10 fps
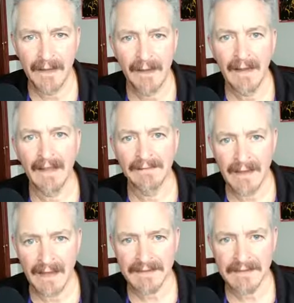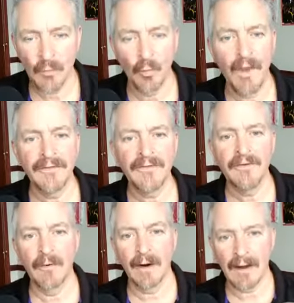And yes, whether
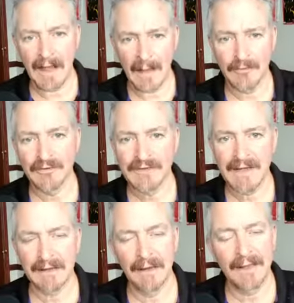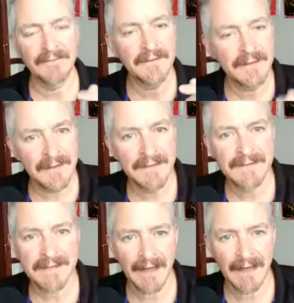you are happy or sad in life
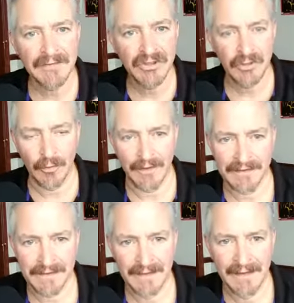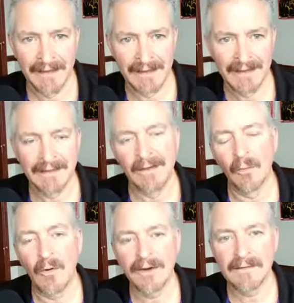is a choice.
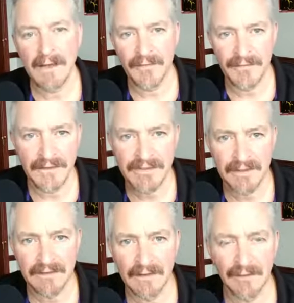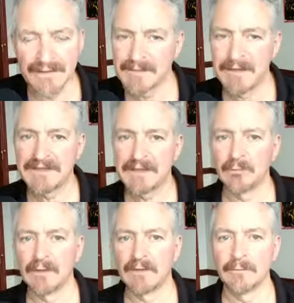One of the other things you can do, and this may seem
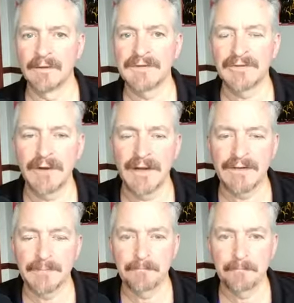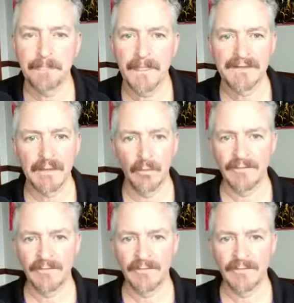really, really strange. So